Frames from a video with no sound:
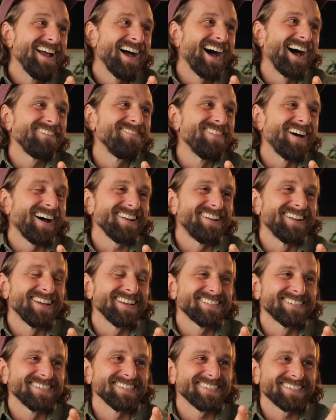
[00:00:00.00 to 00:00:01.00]
I'm not
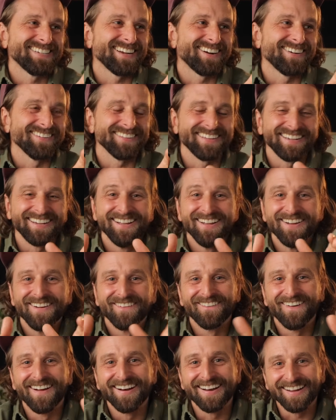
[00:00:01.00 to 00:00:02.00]
necessarily
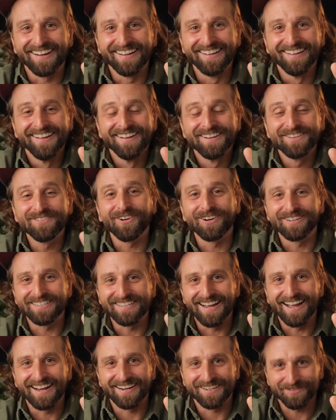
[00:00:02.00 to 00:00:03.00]
running towards
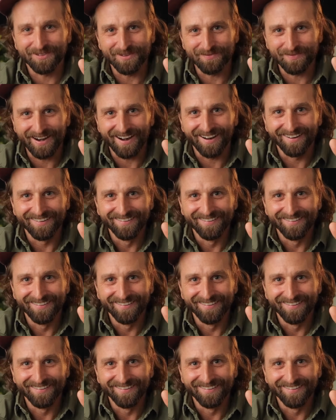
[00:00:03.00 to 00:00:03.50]
an actual bear.